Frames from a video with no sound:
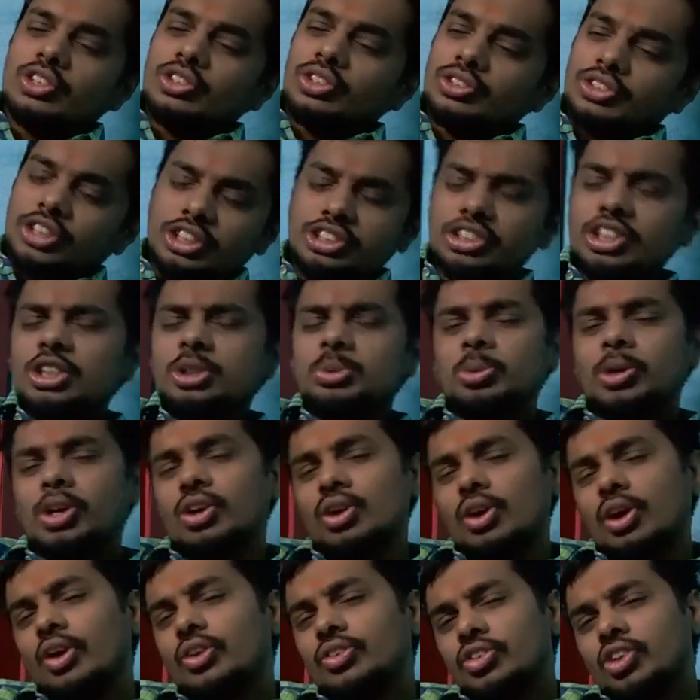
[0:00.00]
So this is
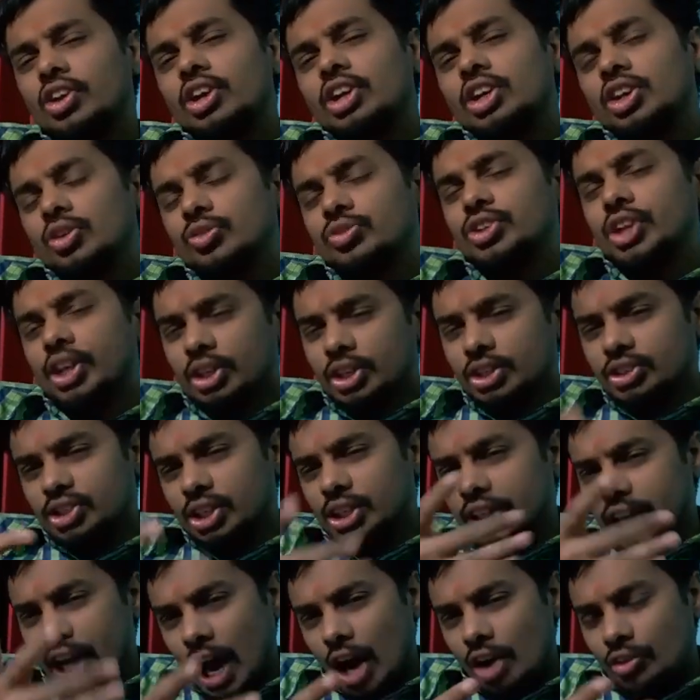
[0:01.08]
because if there is
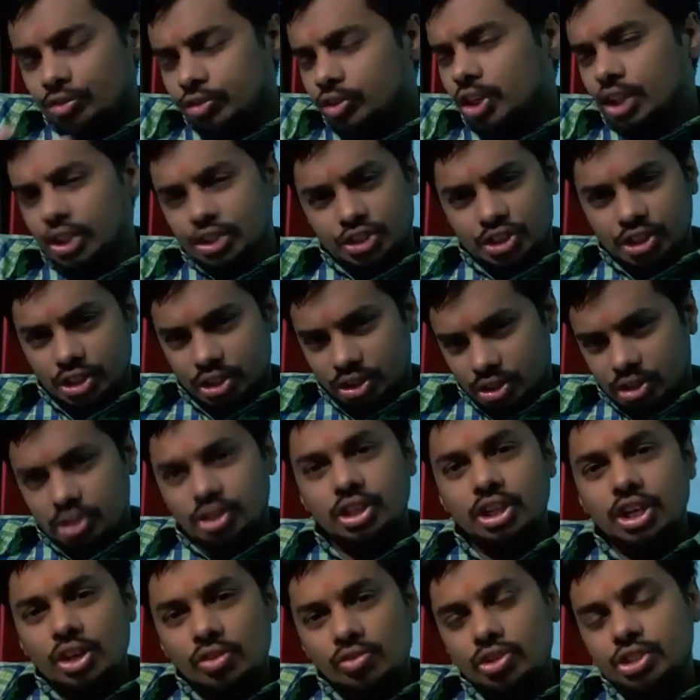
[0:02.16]
any affliction
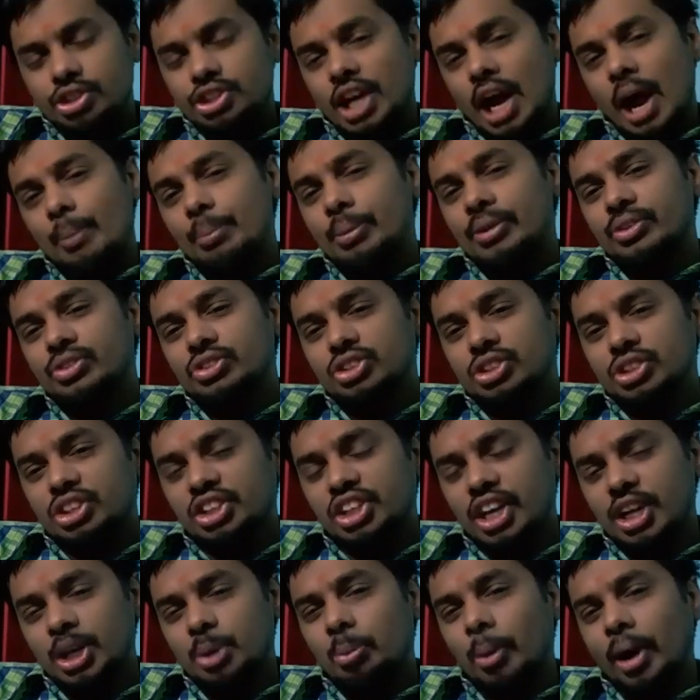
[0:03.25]
which happens
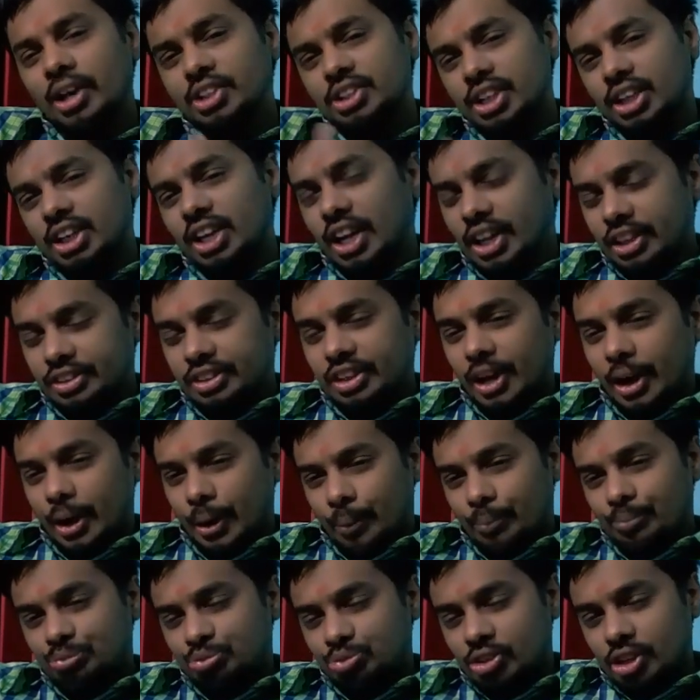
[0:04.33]
nearby the Lagna,